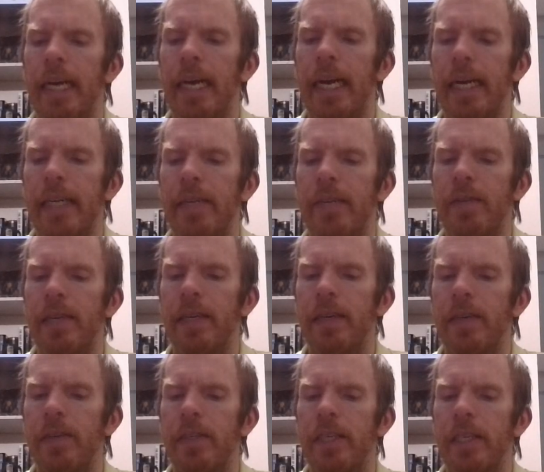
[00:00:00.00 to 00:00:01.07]
Activate
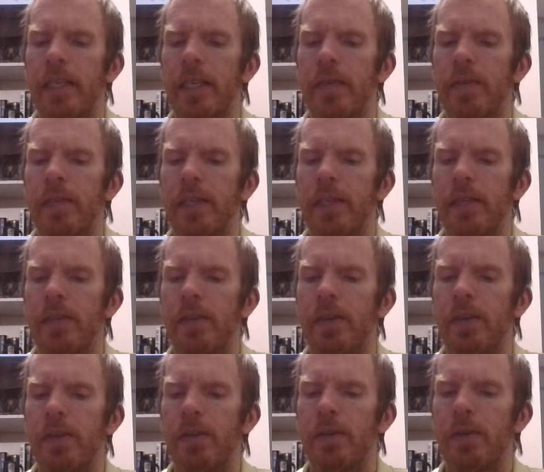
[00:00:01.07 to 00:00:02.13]
only if you
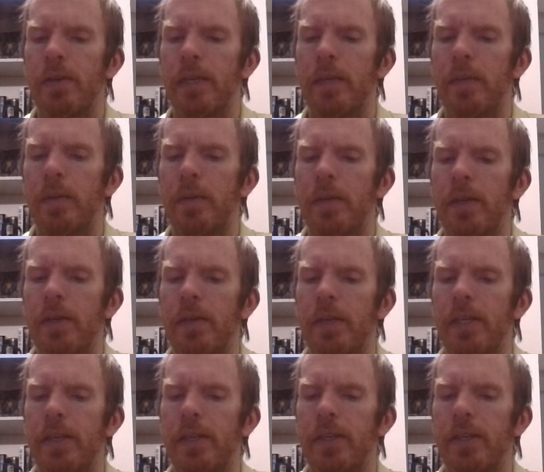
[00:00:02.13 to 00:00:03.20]
control 3 or more
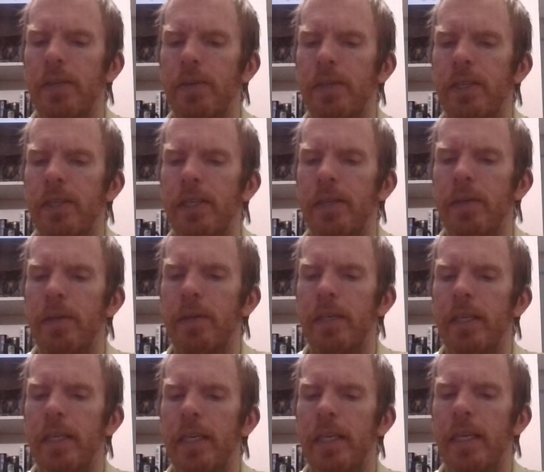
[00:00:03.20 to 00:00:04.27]
creatures with
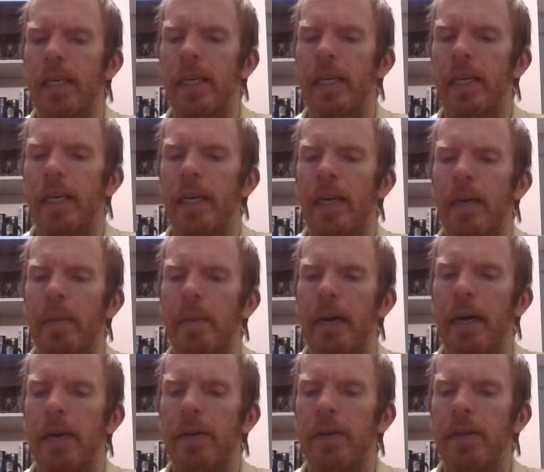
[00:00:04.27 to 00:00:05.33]
different
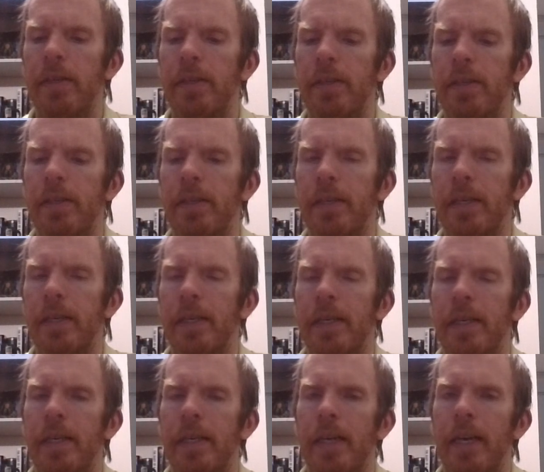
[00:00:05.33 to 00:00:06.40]
powers.
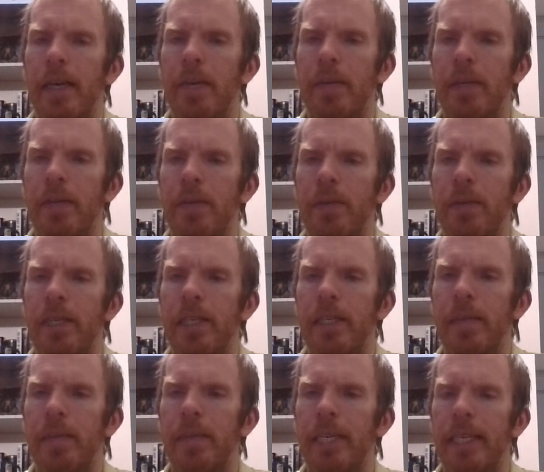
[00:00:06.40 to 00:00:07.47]
I mean, where
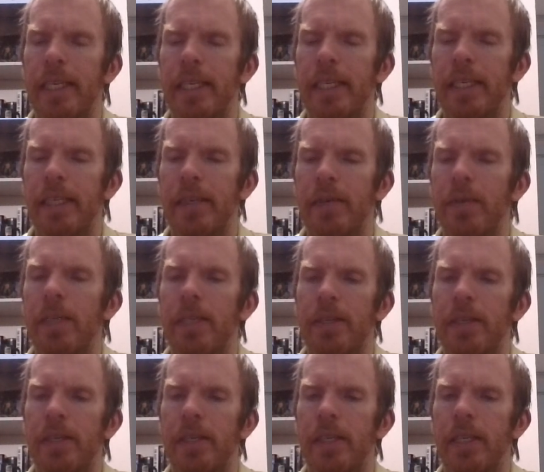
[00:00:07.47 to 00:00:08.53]
you're making the
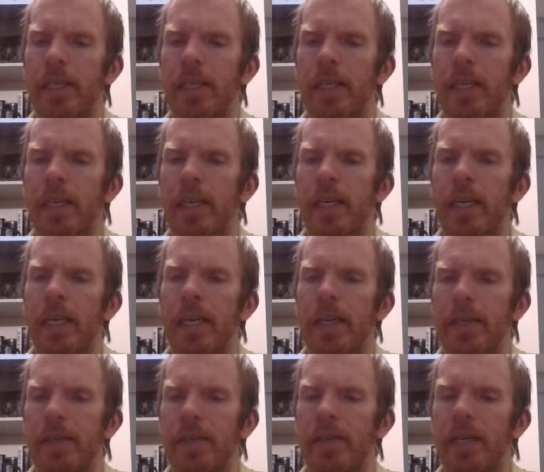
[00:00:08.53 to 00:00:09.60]
creature a
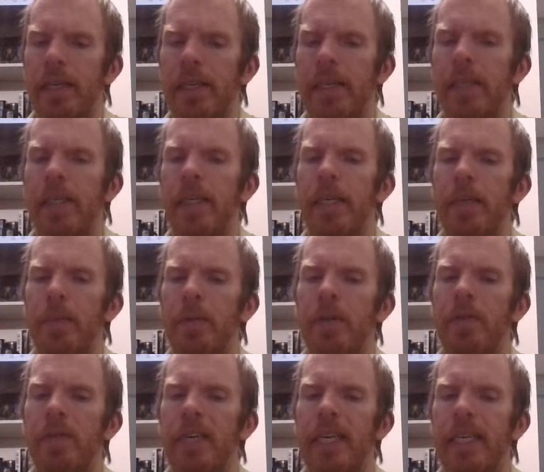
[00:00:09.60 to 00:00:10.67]
defender and
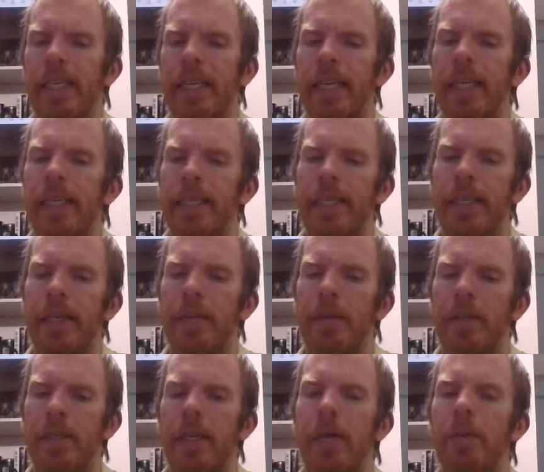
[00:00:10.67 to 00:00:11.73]
preventing any
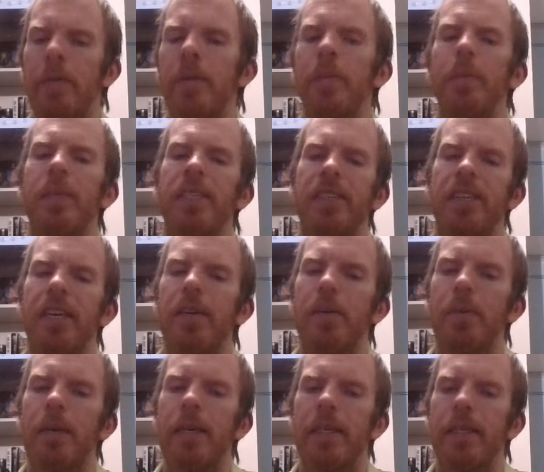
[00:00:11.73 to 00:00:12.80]
damage that would be
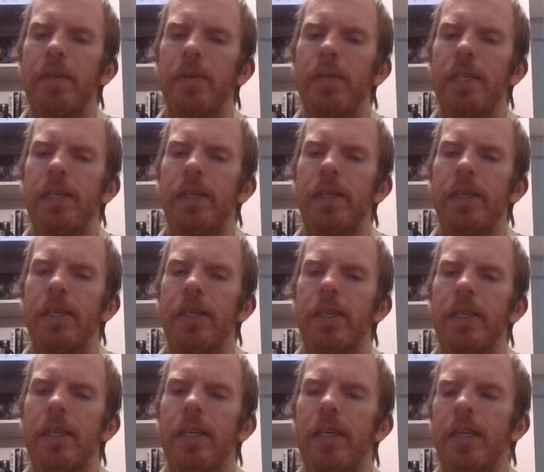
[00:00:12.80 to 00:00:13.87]
dealt by the
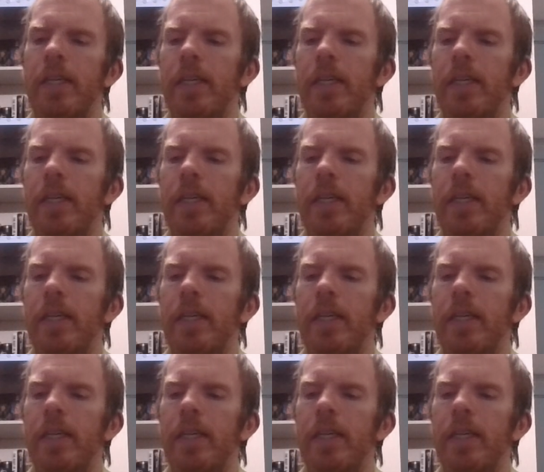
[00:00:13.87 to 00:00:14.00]
creature,